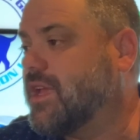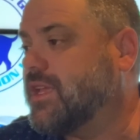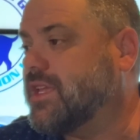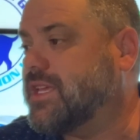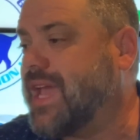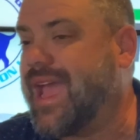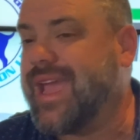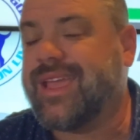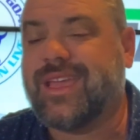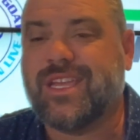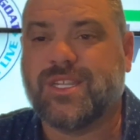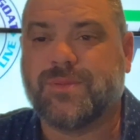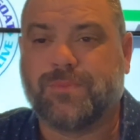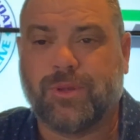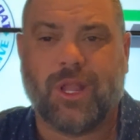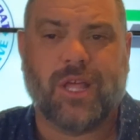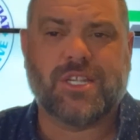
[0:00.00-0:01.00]
Yankees
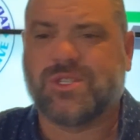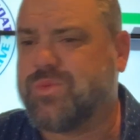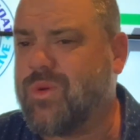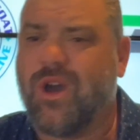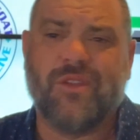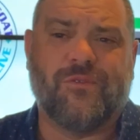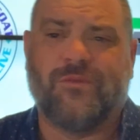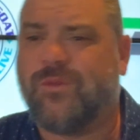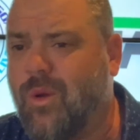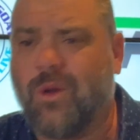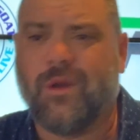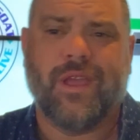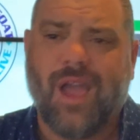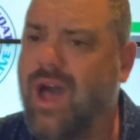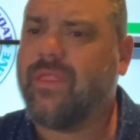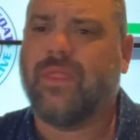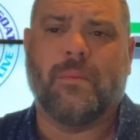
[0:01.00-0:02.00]
plus
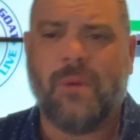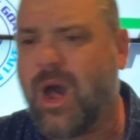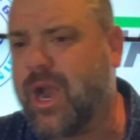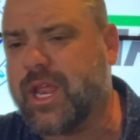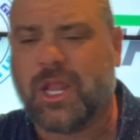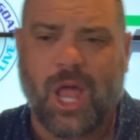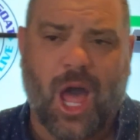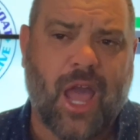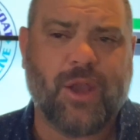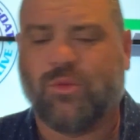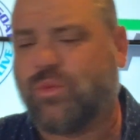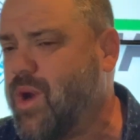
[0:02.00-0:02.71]
140 on the money line.